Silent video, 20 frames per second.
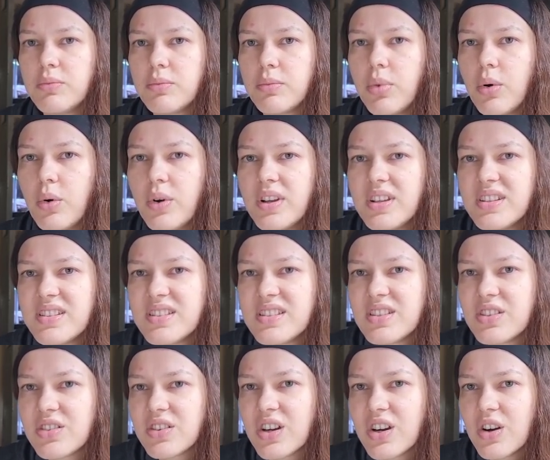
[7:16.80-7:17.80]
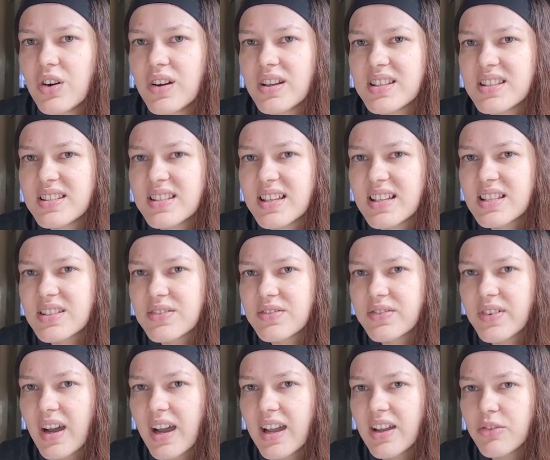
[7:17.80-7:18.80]

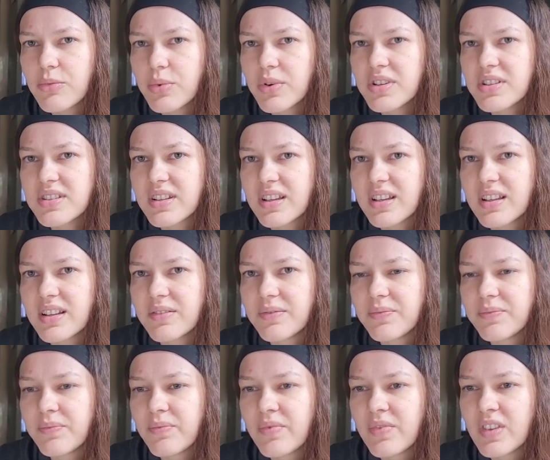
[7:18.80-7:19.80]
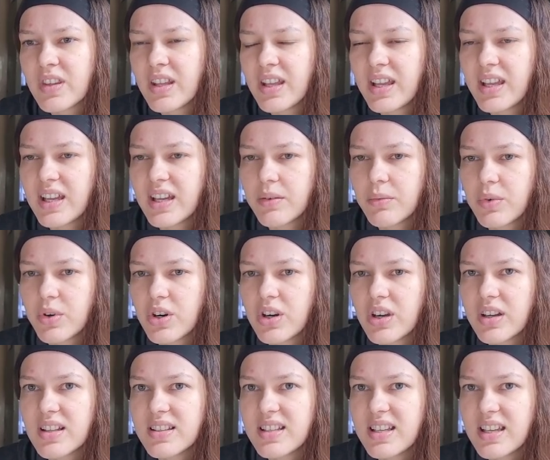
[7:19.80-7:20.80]
0.065%, and we're going
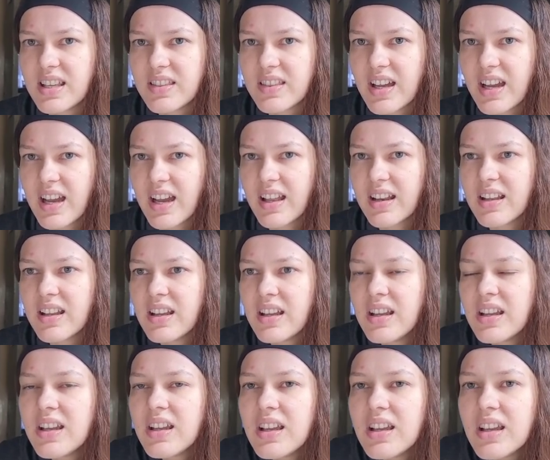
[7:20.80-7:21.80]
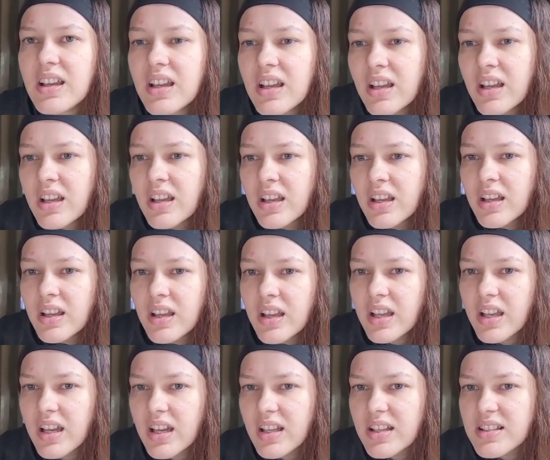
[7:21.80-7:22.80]
to take that
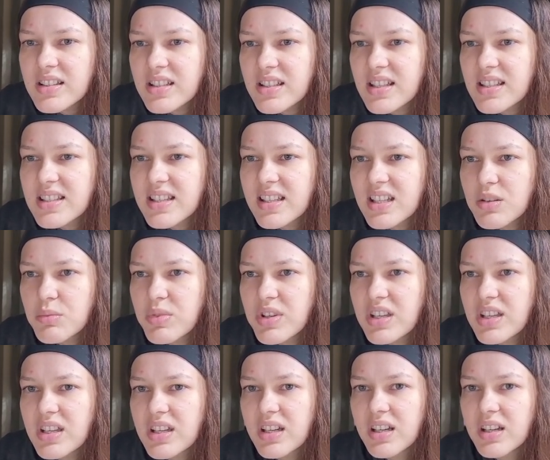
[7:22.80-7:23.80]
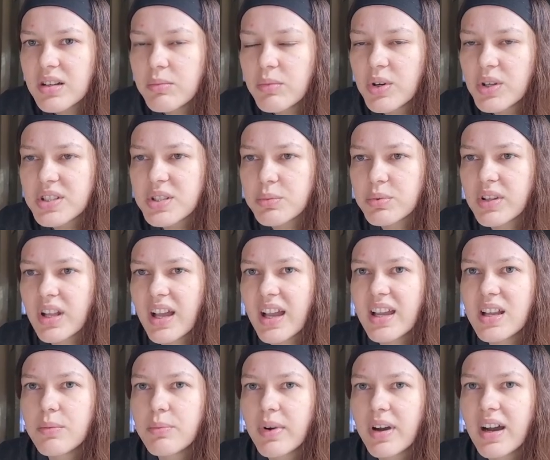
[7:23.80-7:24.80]
and it's going to be
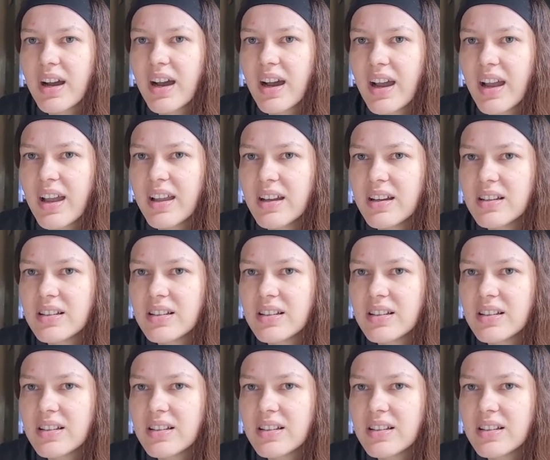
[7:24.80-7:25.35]
multiplied by